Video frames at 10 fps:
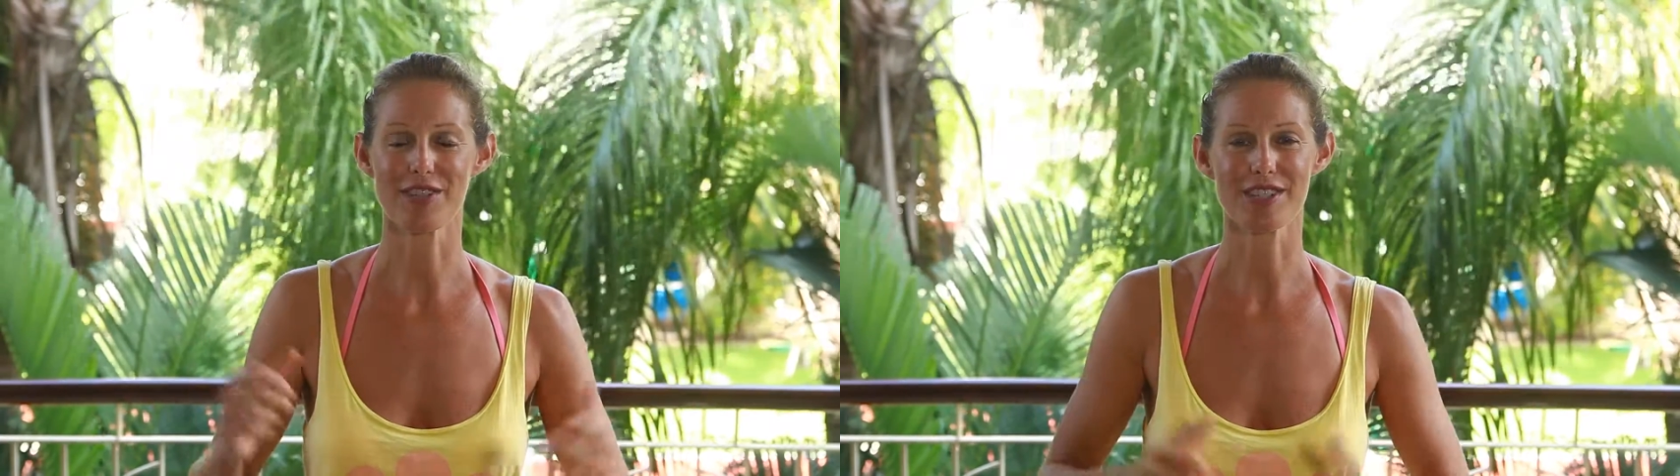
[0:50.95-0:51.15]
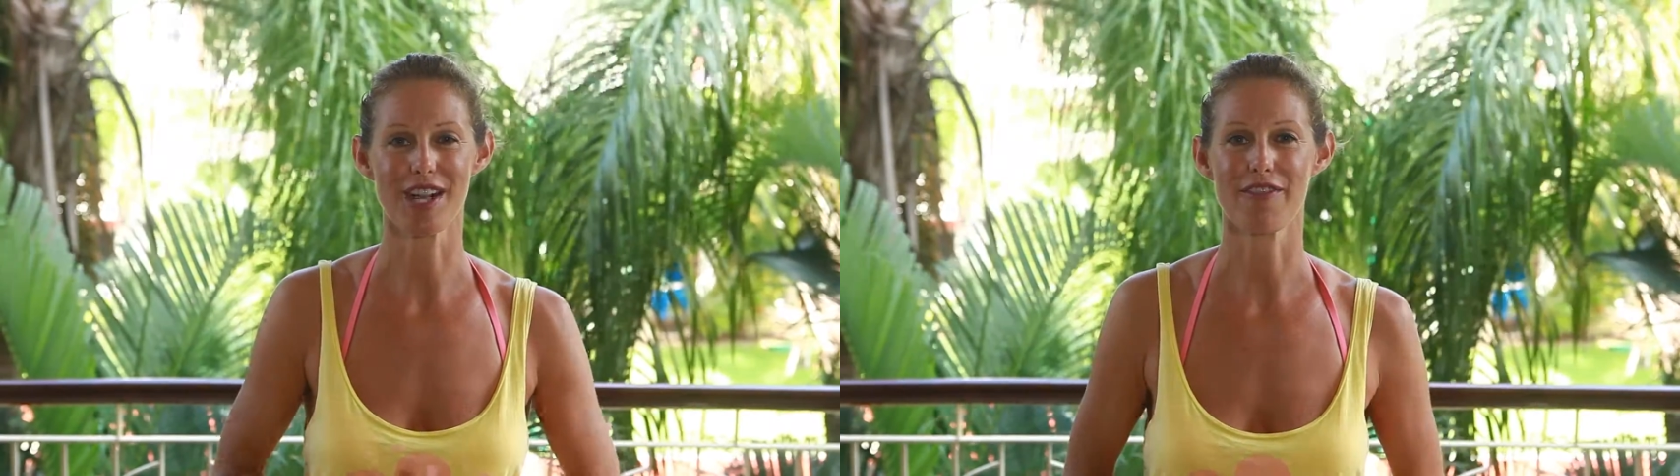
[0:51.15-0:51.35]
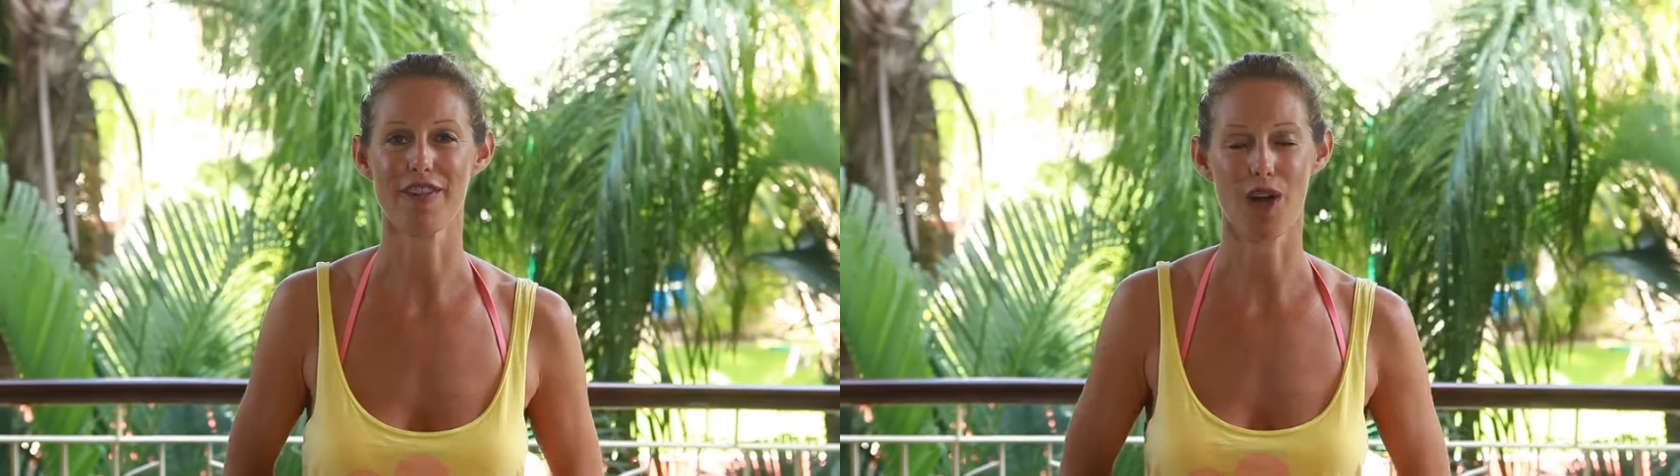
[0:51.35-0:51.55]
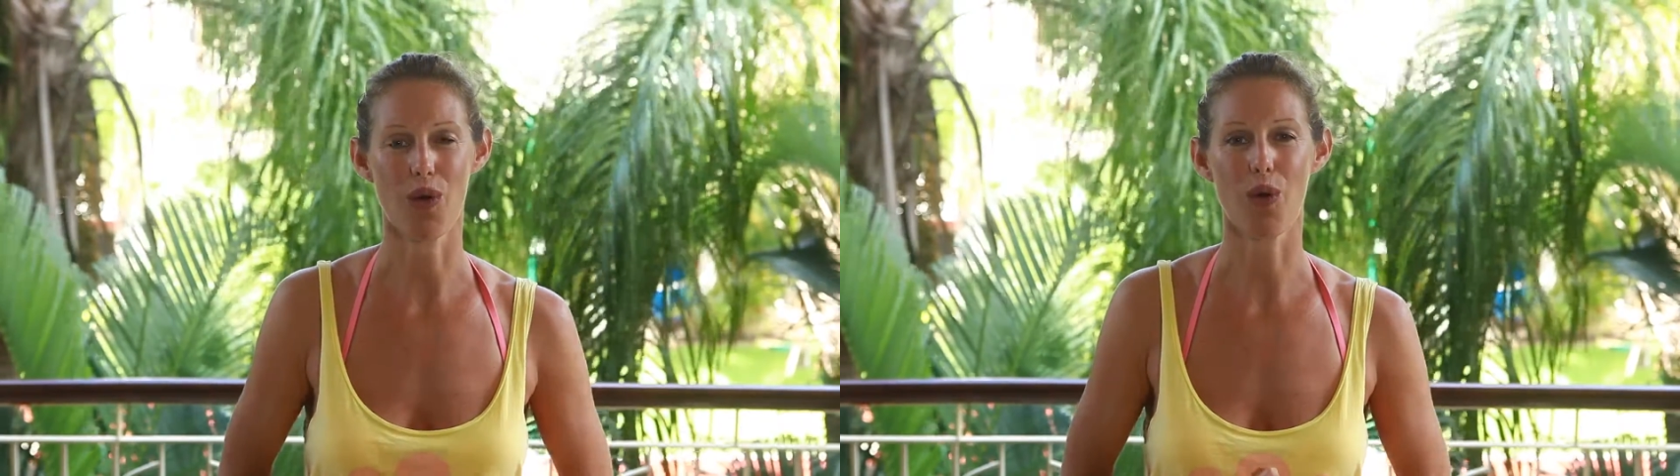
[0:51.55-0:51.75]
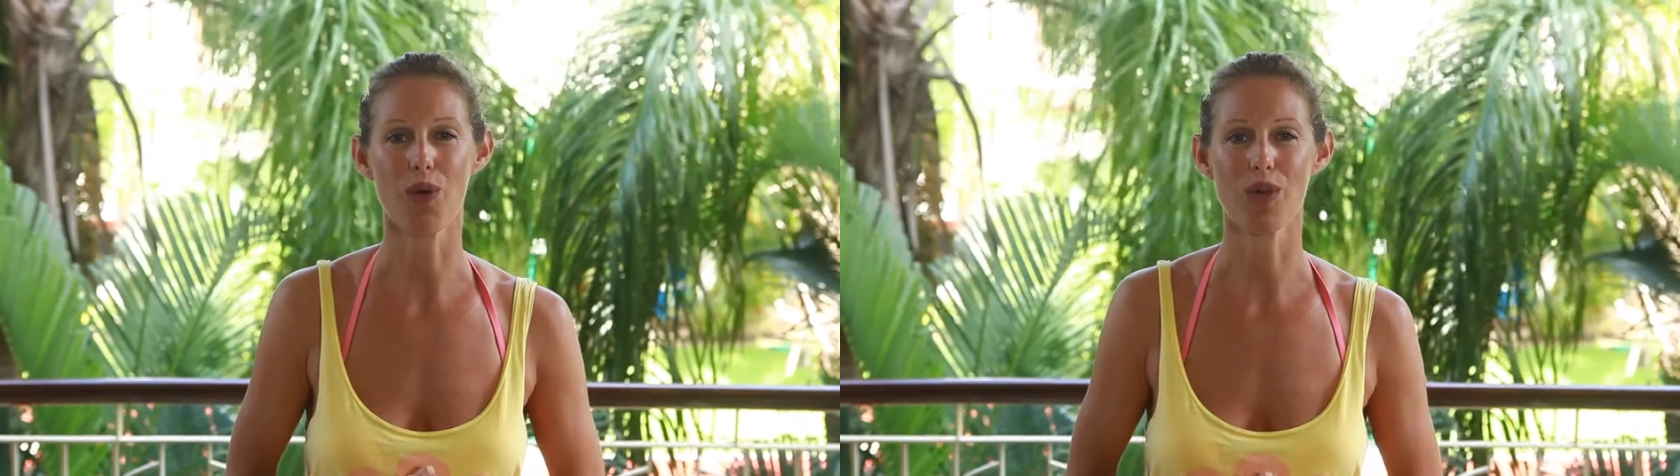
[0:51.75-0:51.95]
yourself a
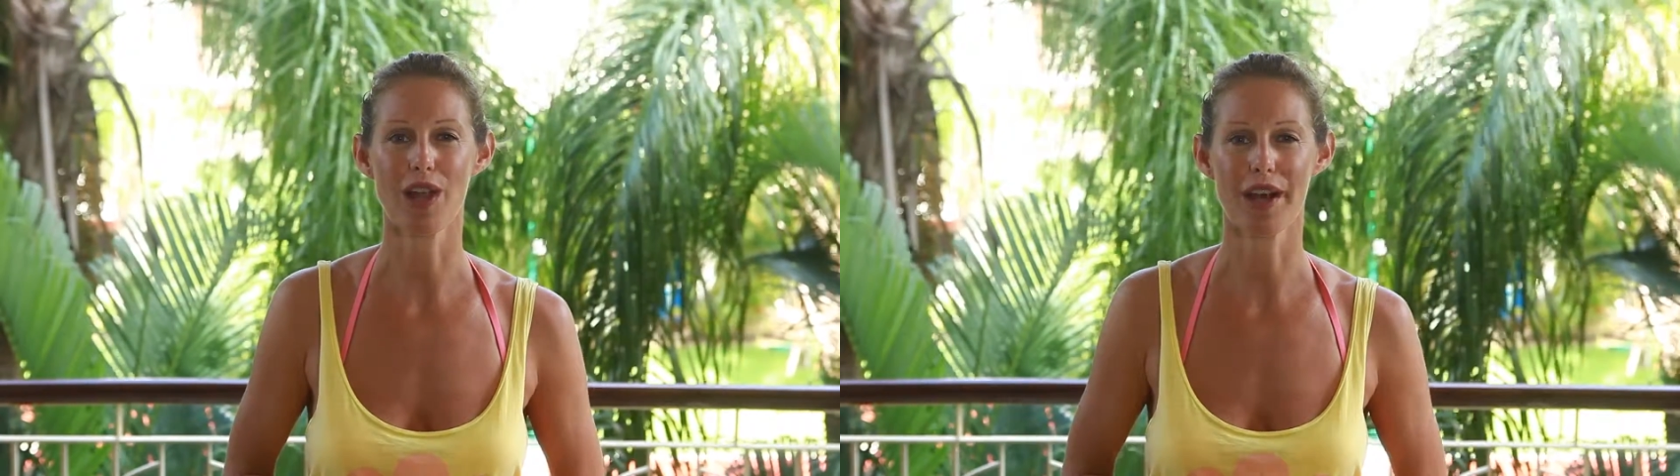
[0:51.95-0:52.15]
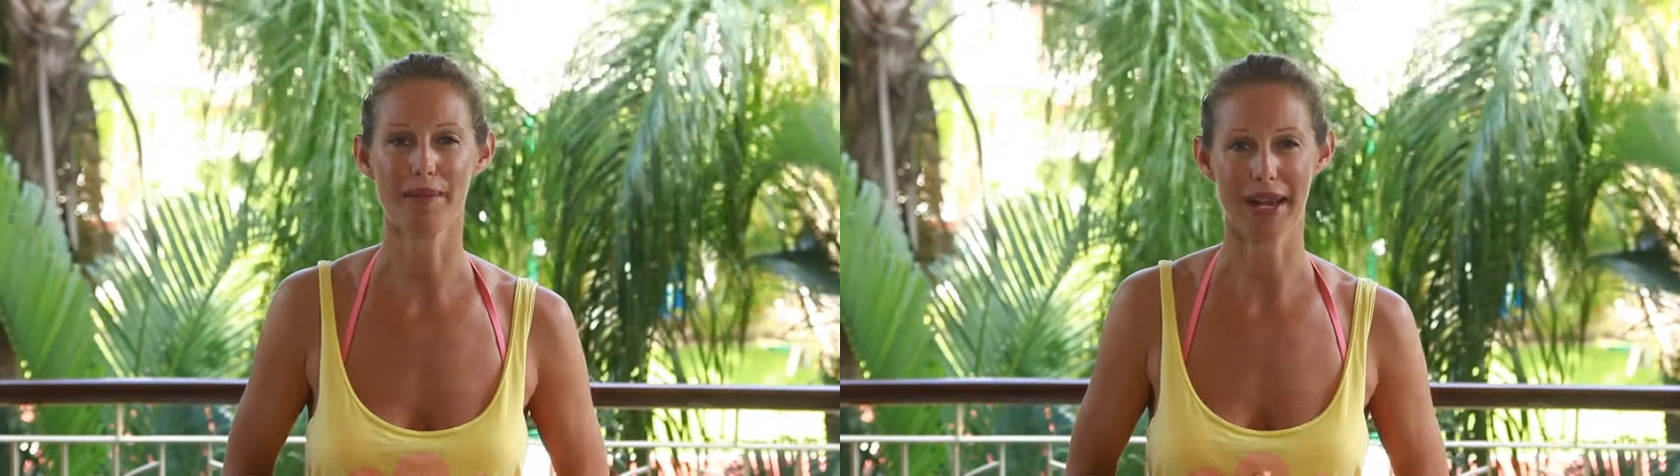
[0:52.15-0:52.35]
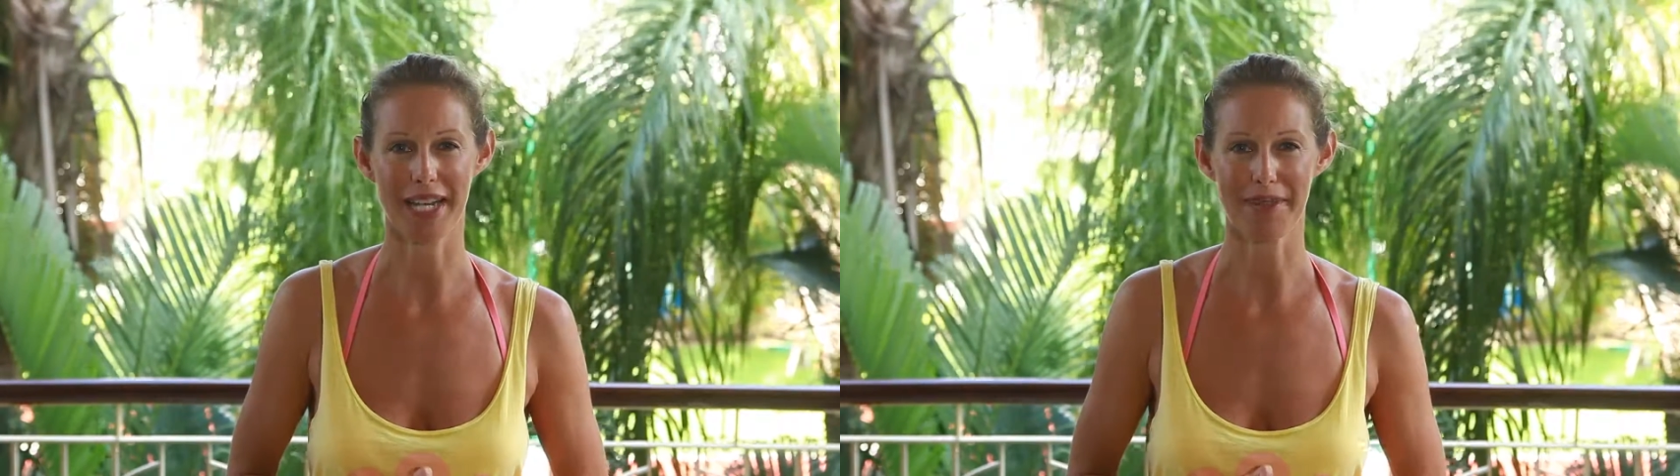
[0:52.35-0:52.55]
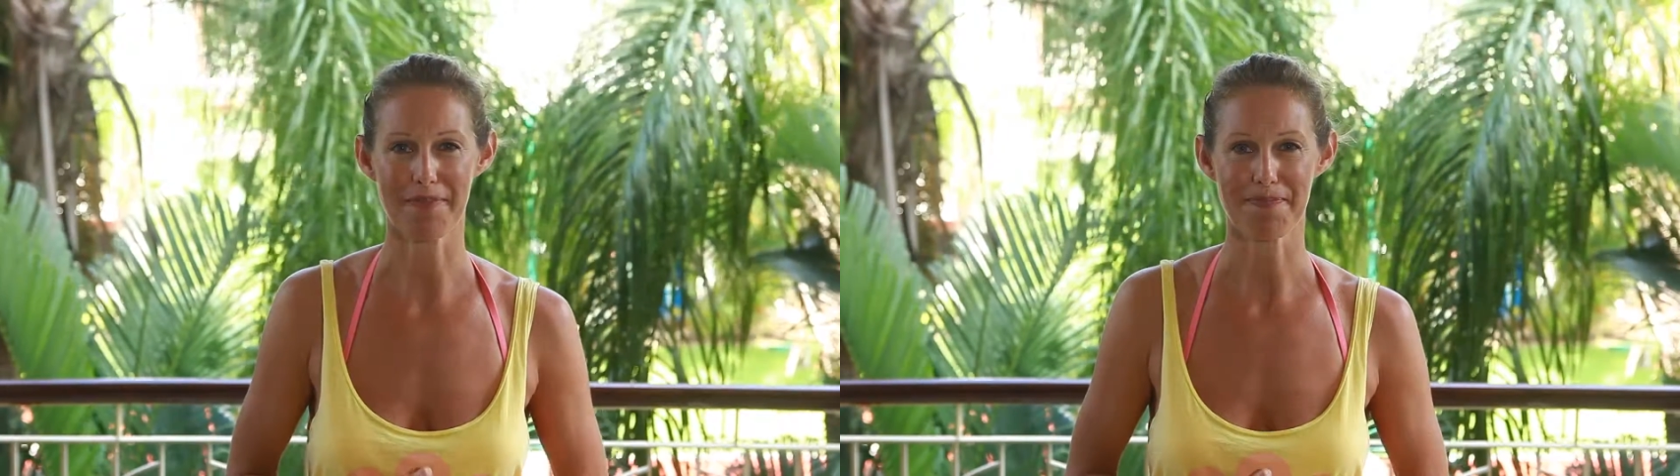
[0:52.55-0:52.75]
whole lot of money.